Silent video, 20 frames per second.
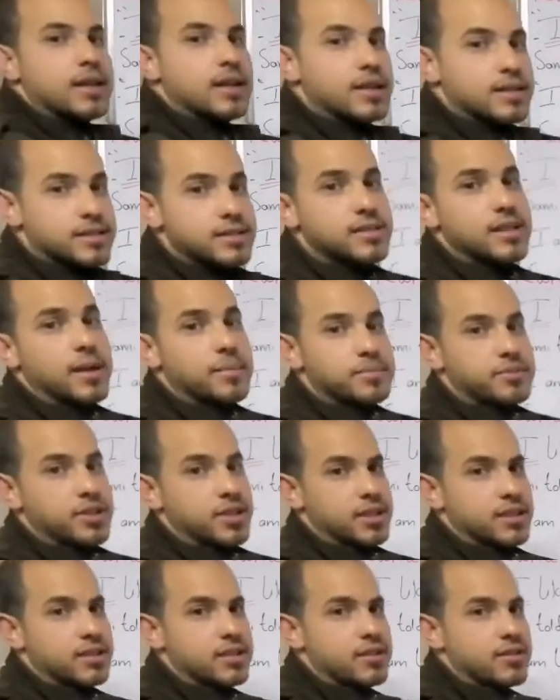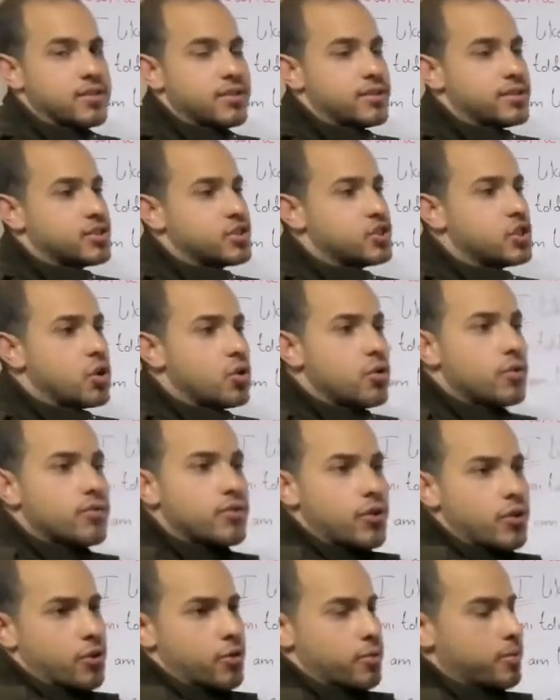a subject. There is no
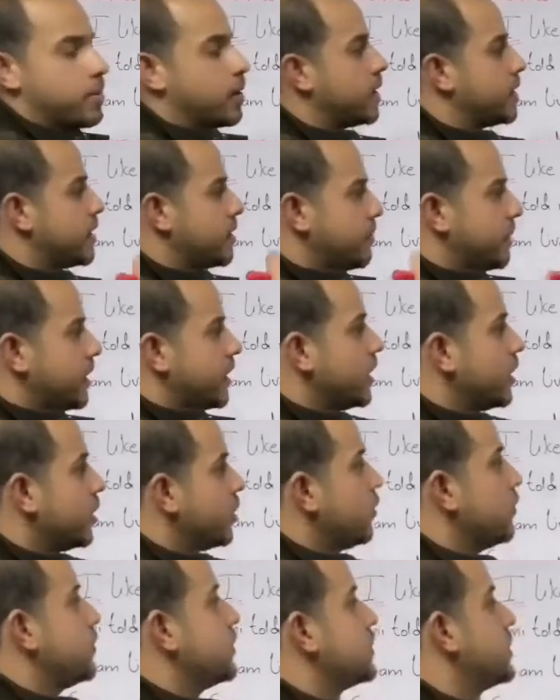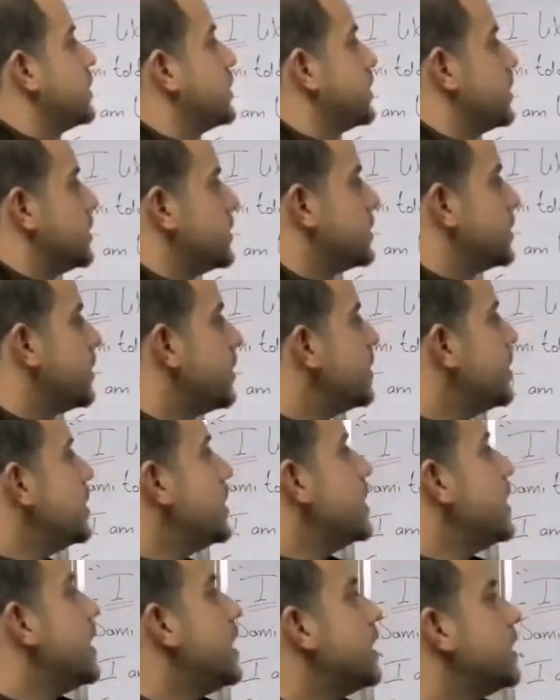verb at the beginning of the sentence.
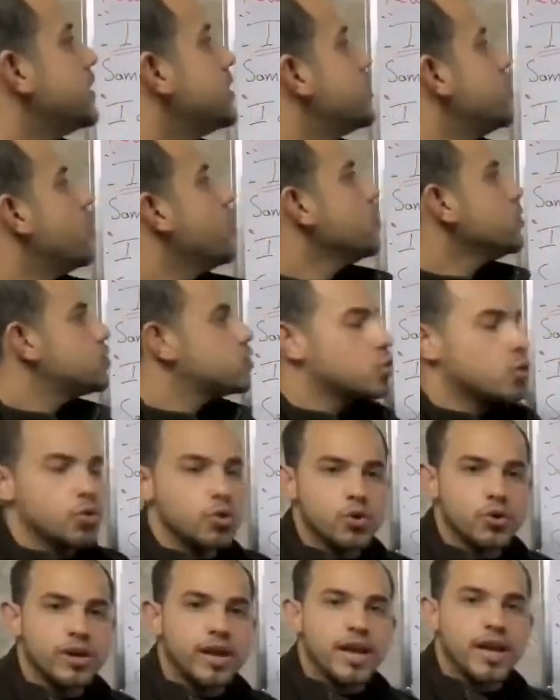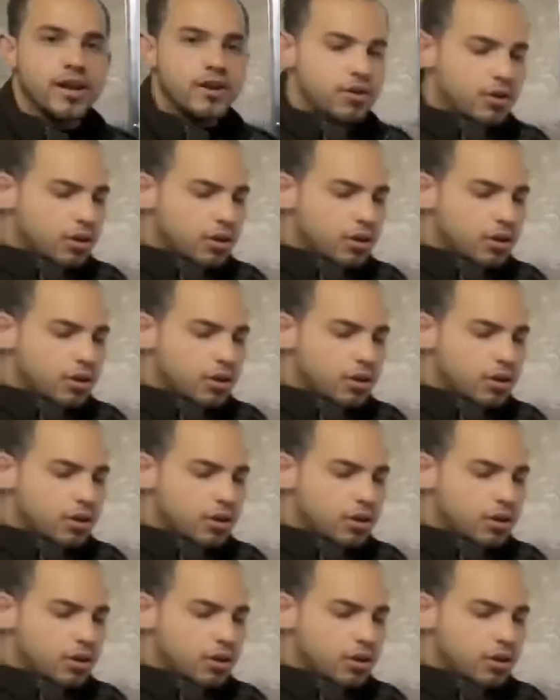And also you can